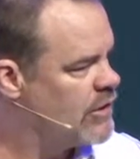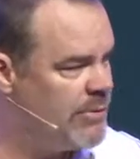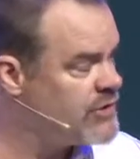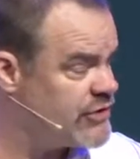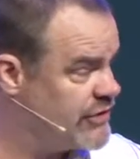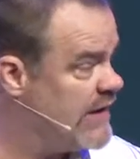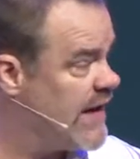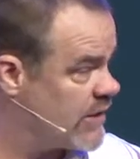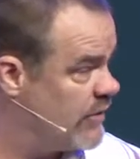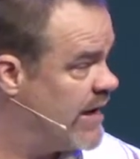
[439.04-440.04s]
Nobody's going to say
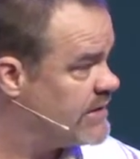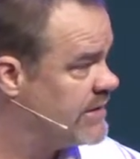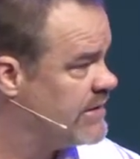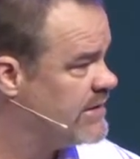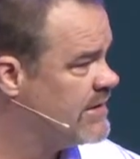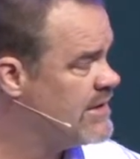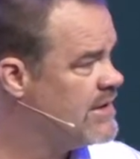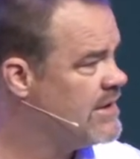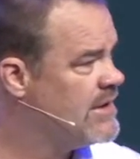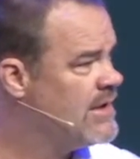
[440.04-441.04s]
that, correct?
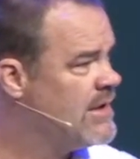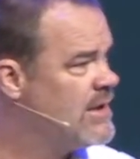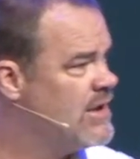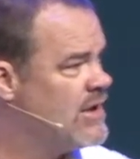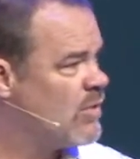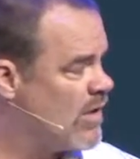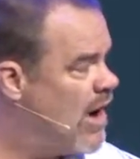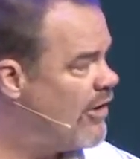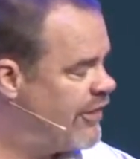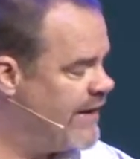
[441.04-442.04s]

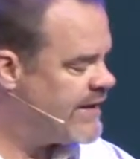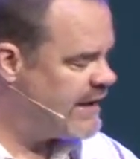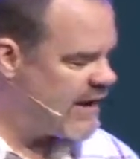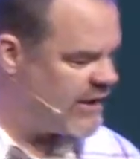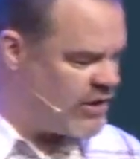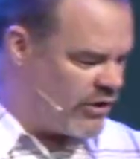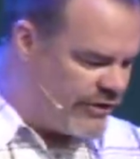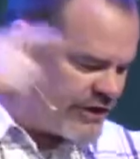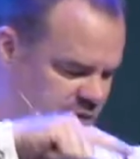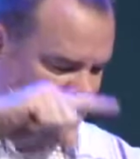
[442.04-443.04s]
We're all thinking that, you
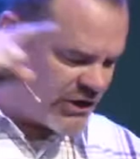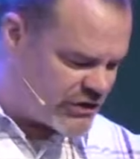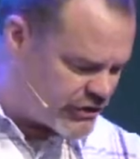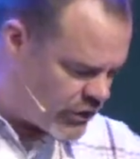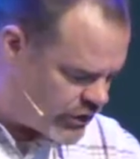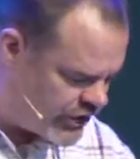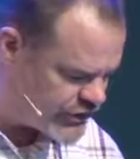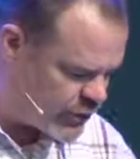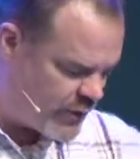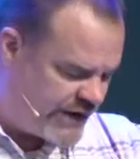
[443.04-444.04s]
know, this would look so
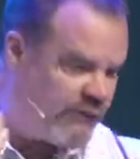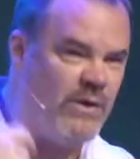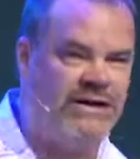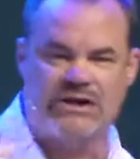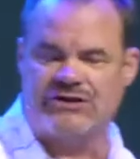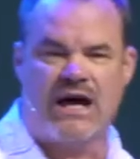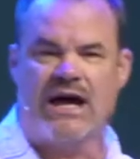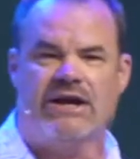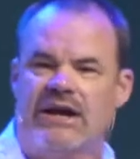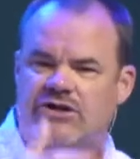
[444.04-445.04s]
good. So, what if we
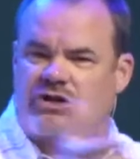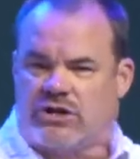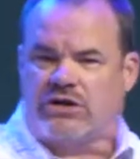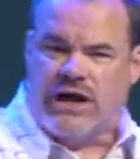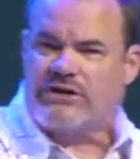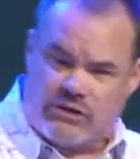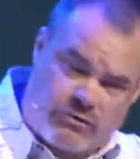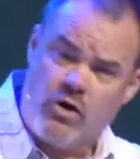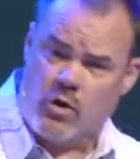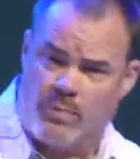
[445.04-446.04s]
decided as a, as a
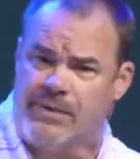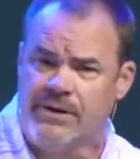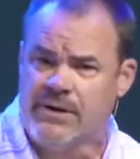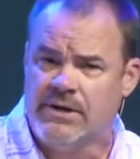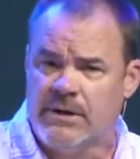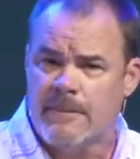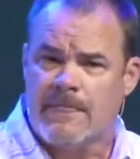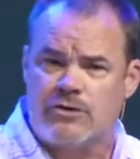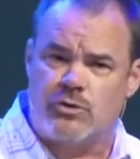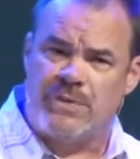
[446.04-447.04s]
group
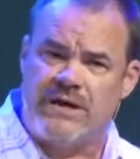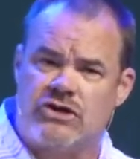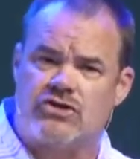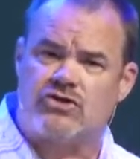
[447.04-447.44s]
to be